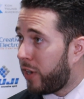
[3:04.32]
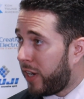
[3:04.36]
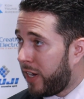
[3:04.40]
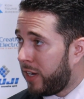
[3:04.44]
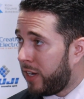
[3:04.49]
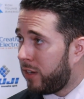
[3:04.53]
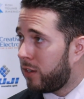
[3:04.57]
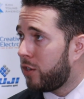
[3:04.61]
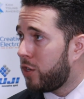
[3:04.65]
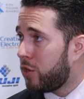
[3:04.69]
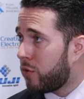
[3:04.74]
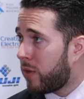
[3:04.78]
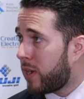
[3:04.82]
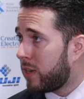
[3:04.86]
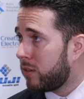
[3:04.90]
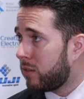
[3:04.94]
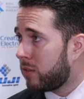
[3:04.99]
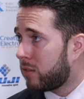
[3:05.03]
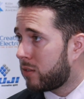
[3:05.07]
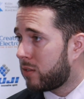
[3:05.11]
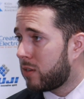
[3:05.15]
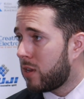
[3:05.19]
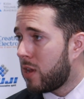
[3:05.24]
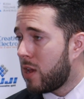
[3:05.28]
center in the
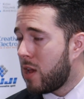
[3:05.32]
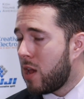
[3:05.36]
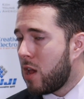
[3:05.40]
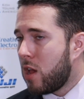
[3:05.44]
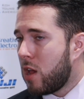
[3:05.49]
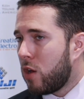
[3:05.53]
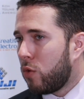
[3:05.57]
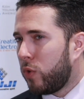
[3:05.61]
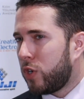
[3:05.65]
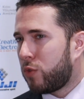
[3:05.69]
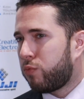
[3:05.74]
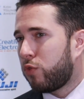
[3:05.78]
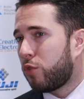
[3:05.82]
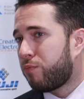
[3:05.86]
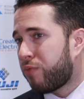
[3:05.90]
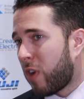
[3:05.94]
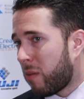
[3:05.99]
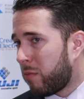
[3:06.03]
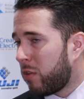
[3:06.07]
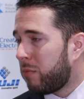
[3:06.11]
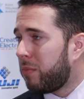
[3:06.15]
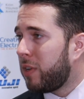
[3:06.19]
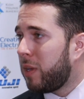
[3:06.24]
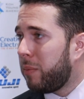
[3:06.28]
US, which
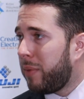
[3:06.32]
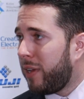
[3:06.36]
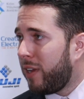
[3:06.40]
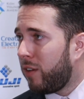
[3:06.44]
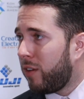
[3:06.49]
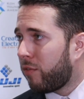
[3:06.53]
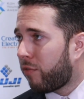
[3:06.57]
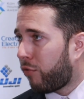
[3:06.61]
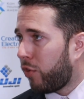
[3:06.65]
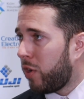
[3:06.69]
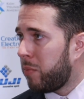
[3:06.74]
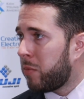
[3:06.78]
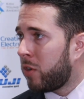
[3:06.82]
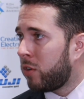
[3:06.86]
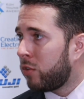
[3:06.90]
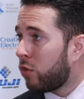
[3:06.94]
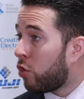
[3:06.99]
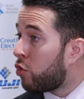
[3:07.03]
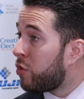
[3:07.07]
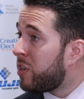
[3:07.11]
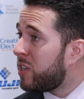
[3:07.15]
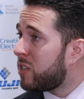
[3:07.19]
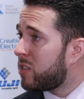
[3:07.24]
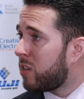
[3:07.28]
would probably be in
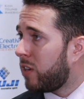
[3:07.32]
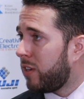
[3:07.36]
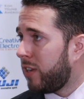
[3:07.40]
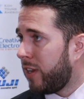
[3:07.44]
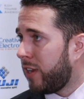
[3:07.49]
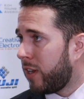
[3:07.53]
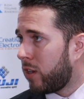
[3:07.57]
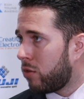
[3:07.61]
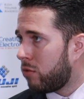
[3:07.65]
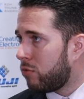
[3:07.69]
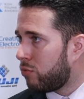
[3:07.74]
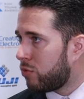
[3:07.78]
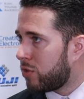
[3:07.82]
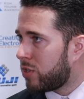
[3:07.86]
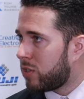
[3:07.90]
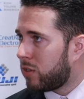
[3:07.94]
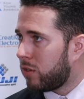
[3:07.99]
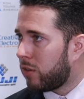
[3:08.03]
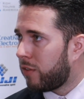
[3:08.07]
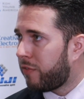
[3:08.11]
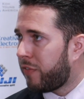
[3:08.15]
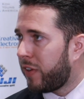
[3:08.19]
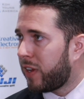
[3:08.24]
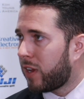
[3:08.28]
Fremont or in San Diego.
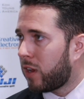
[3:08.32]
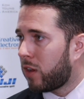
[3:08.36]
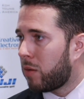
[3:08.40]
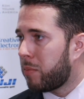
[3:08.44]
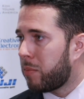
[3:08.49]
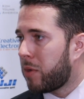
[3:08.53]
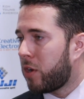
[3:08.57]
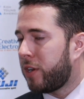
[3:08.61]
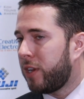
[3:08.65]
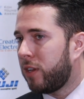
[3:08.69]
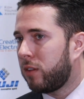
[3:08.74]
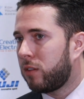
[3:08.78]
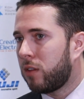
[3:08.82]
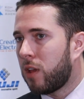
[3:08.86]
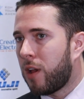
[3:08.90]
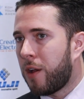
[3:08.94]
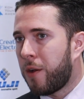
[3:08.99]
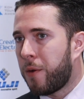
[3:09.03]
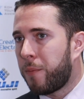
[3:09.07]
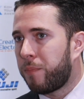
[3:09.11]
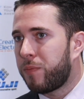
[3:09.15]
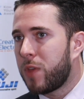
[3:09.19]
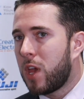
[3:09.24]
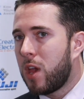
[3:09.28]
We're still thinking about
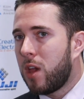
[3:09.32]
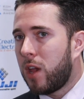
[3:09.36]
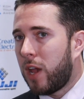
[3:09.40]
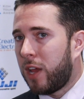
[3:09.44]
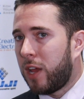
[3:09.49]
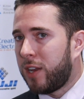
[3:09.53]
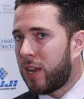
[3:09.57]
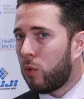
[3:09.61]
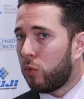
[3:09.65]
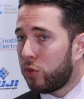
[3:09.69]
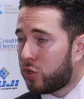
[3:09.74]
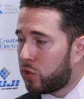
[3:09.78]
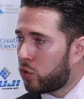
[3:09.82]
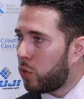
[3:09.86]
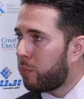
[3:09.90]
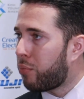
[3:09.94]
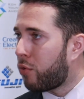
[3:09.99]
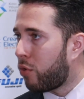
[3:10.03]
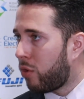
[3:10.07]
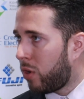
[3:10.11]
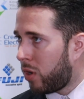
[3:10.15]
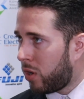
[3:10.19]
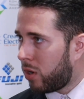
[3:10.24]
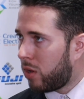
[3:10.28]
it, and that would
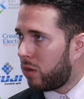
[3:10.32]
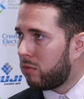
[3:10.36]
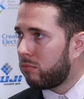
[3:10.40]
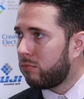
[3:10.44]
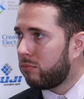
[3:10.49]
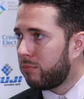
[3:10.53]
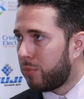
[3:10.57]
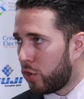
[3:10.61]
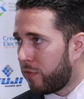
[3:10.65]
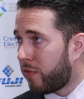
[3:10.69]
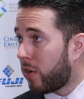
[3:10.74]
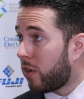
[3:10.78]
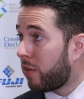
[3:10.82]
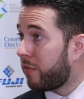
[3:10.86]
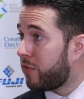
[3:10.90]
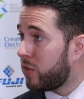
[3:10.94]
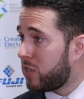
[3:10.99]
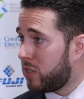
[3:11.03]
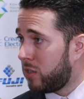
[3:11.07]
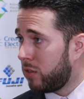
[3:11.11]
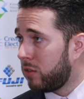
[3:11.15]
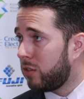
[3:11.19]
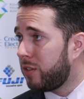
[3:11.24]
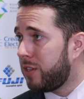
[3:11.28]
support both
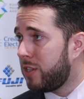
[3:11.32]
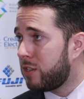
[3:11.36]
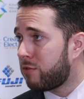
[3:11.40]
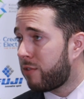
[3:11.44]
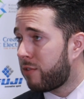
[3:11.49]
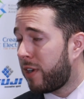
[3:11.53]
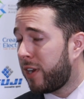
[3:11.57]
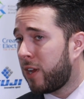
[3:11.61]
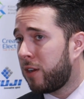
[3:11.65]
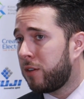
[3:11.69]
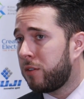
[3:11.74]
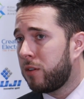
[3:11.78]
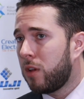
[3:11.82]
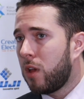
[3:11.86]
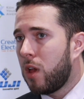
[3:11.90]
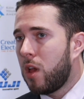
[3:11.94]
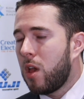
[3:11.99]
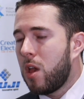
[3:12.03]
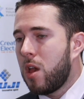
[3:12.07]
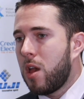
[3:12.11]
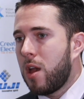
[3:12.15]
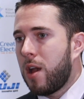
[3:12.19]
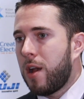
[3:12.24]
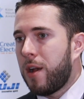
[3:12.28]
our facilities right
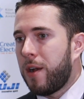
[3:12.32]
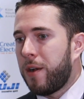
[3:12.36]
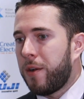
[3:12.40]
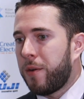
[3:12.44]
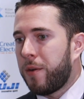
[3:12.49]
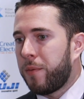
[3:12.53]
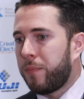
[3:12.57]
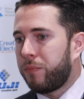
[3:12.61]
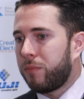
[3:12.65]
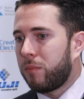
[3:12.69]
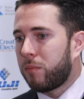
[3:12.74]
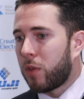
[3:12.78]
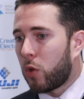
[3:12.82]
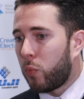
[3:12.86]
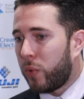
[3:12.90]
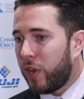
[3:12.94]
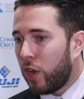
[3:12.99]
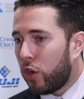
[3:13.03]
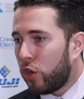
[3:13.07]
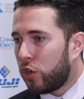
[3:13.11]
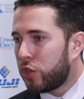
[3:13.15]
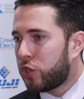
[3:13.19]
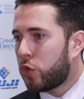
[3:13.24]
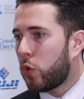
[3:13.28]
now.
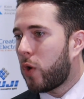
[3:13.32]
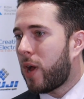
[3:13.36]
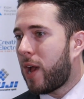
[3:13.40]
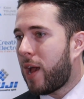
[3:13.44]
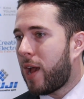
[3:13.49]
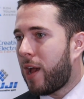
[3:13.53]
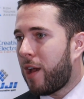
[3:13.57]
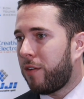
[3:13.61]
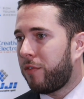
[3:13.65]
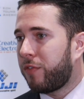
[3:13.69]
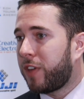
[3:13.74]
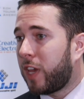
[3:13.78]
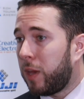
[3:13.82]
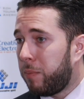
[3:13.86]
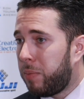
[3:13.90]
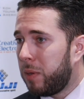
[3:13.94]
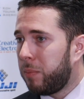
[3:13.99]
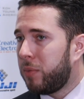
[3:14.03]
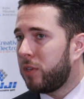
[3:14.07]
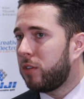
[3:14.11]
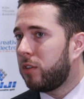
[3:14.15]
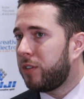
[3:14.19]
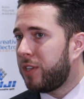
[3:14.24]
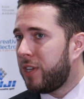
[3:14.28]
But we also
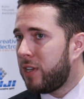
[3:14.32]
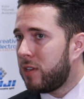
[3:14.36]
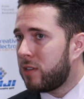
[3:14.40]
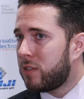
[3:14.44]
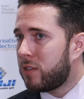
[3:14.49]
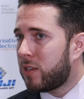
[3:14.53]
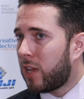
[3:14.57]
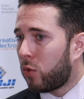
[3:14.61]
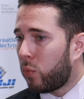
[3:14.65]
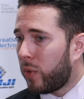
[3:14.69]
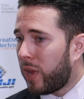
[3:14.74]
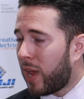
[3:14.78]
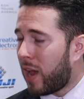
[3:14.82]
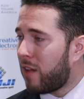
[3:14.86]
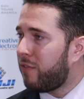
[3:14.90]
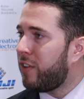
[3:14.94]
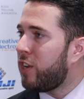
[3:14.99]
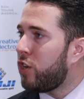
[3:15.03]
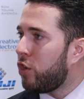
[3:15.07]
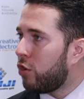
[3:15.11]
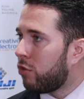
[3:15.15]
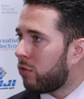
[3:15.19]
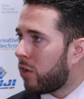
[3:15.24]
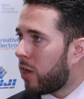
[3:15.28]
have capabilities that
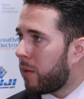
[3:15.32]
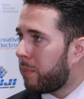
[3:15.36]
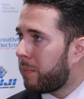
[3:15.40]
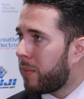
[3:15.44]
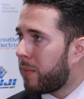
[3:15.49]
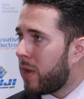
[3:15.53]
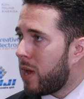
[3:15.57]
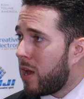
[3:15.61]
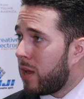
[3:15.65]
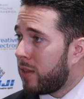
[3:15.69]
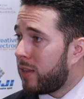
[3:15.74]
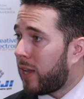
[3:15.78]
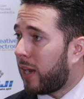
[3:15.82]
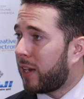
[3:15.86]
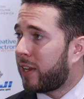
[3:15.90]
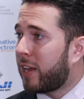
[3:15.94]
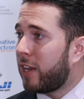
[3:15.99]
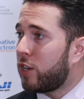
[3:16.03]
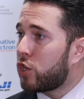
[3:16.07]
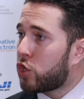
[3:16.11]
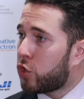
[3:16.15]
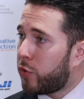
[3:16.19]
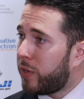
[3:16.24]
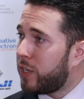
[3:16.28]
we have in Europe
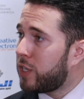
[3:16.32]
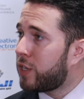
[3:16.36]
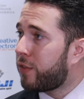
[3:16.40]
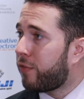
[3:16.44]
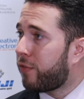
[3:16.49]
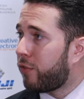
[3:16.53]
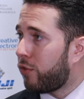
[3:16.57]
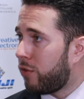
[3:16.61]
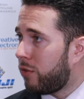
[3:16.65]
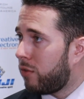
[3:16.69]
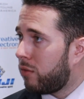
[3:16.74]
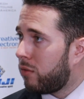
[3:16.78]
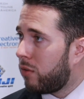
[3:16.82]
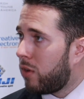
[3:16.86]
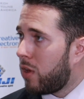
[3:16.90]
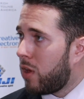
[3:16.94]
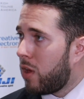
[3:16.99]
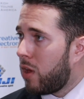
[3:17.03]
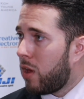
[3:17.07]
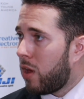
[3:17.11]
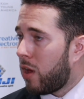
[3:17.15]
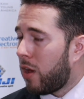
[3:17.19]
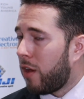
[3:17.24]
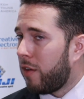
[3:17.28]
that can
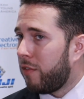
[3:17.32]
transfer